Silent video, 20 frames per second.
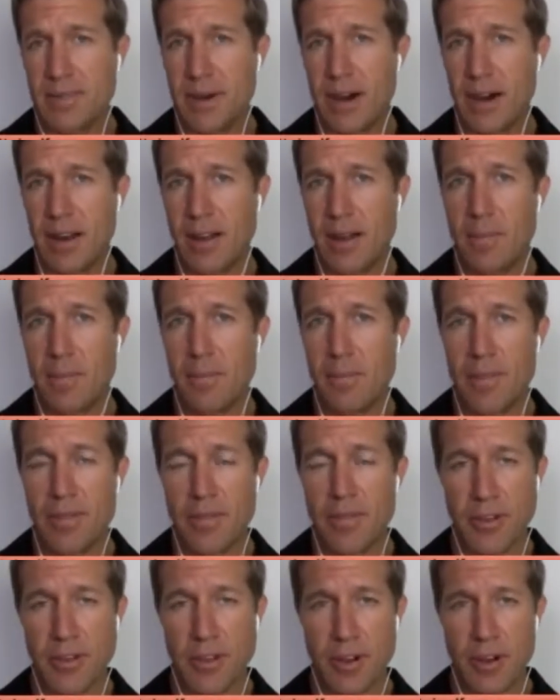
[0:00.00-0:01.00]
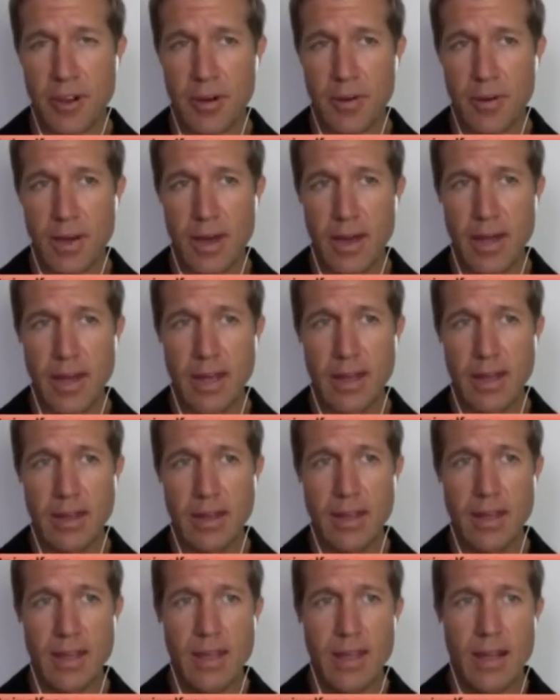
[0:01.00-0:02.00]
about a month ago,
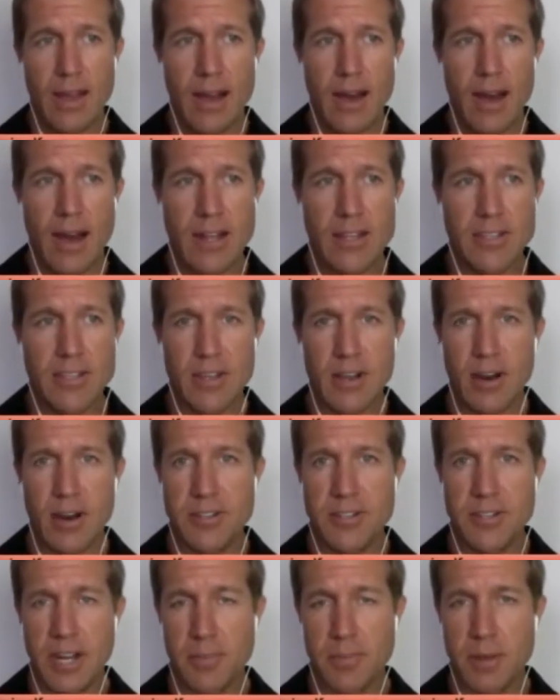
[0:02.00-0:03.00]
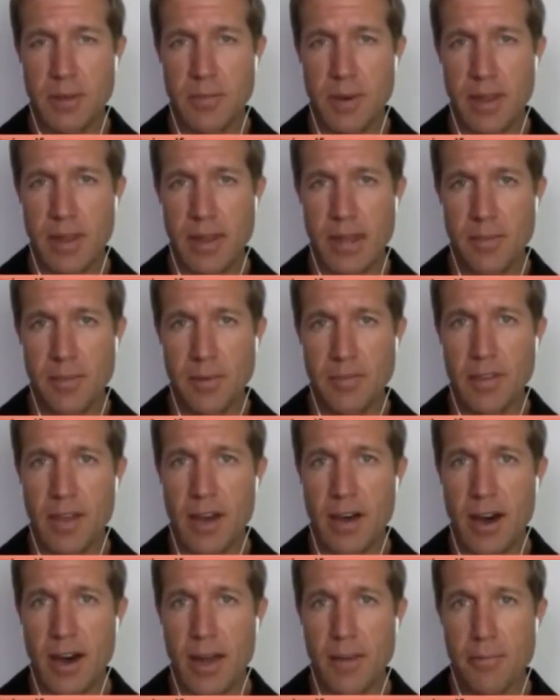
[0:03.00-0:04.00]
and I saw a gentleman by the name of
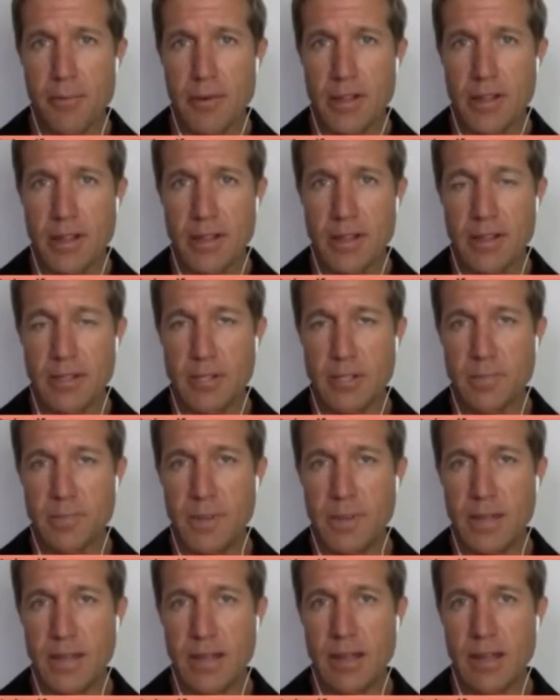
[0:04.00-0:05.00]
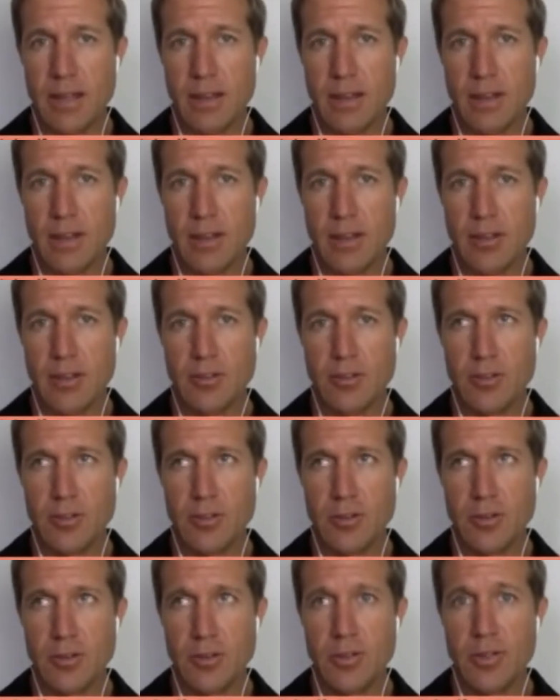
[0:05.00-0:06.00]
Todd Breen speak
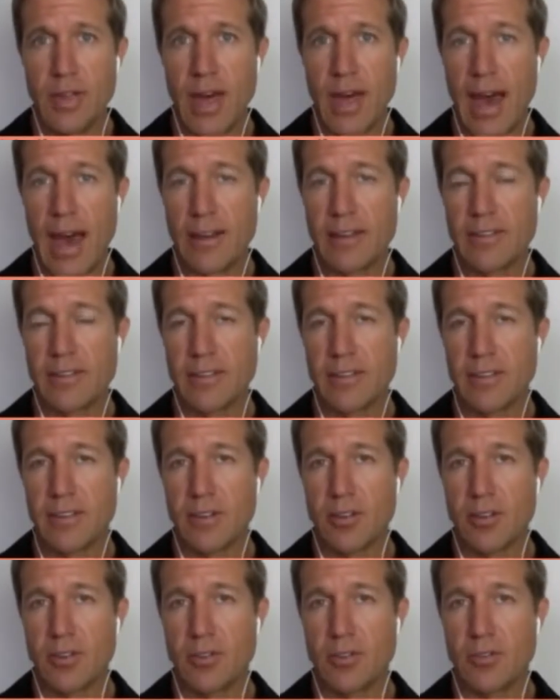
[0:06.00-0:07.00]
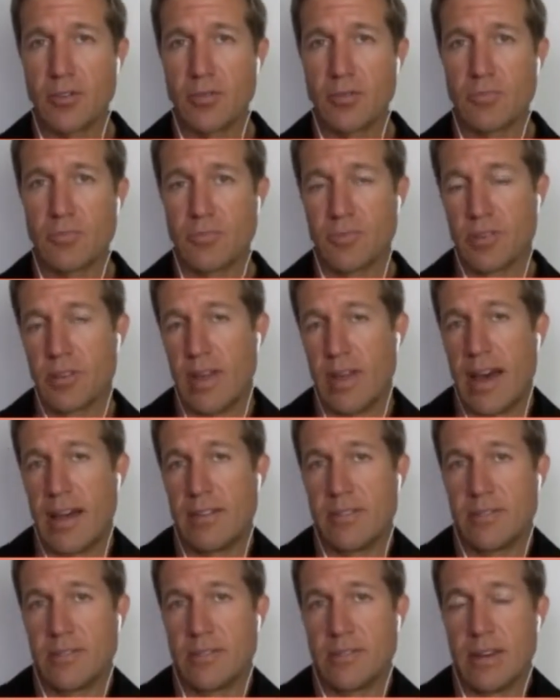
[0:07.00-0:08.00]
at
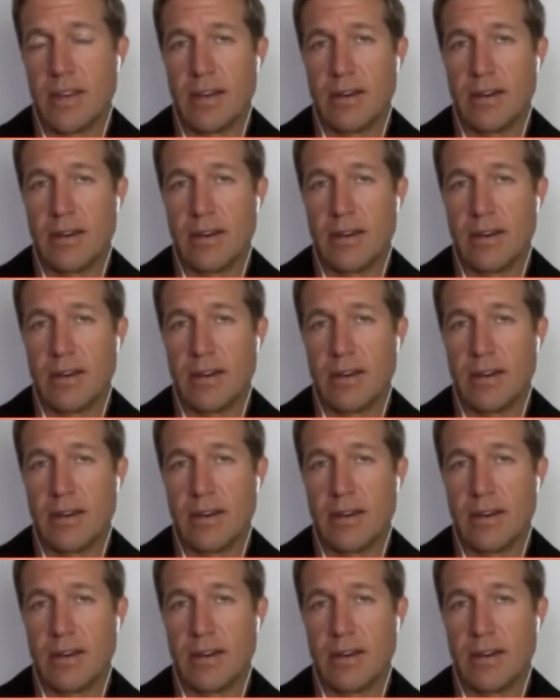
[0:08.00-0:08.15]
that